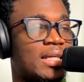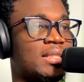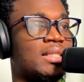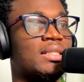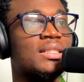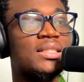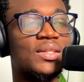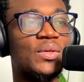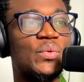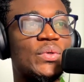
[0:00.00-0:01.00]
I did,
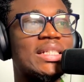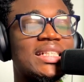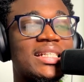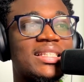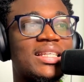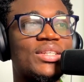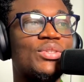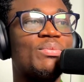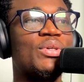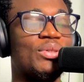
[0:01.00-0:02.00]
which is a
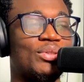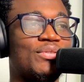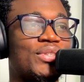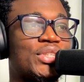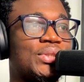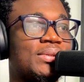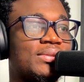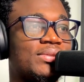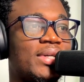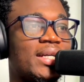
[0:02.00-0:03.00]
little bit
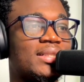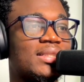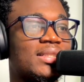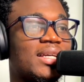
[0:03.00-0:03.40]
controversial, right?